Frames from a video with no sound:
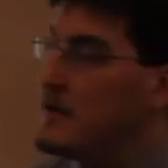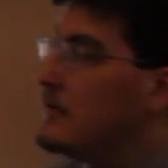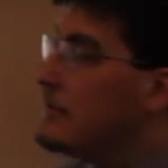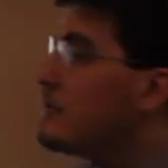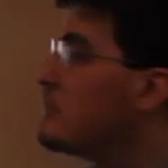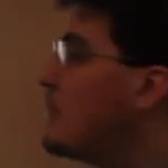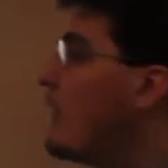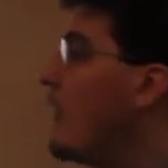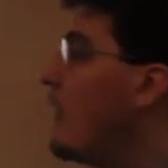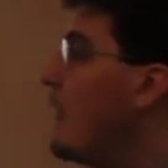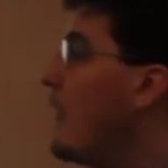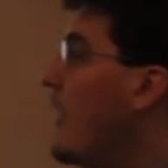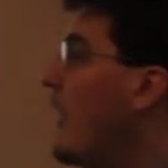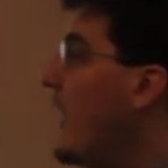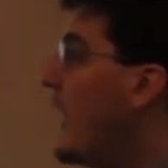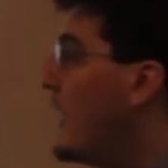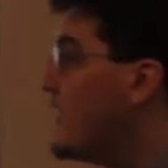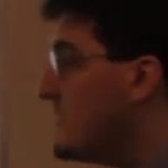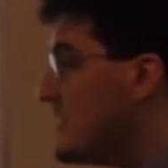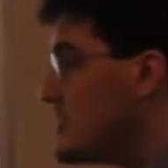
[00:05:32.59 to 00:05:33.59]
So,
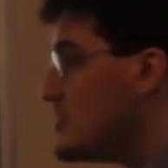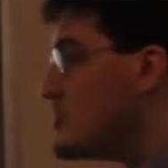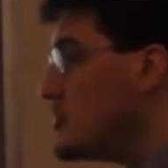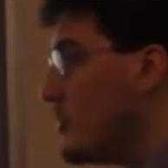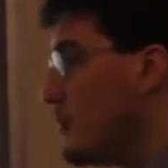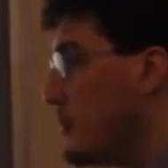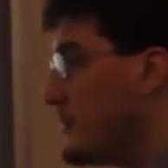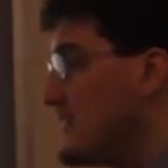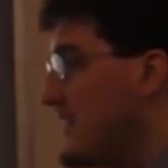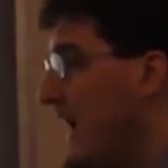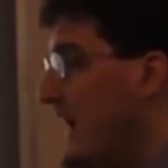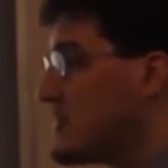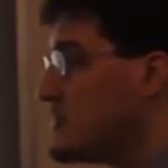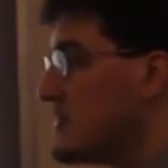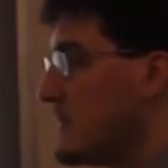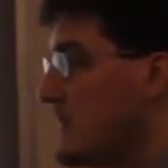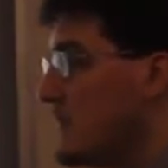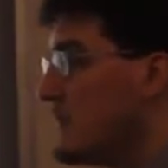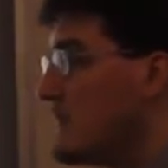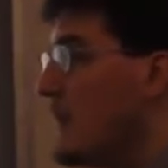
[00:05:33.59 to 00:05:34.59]
additional
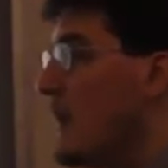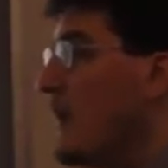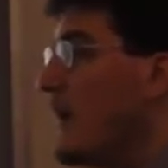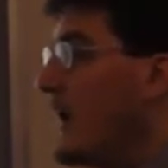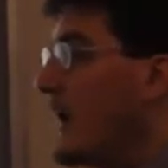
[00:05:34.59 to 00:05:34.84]
protections.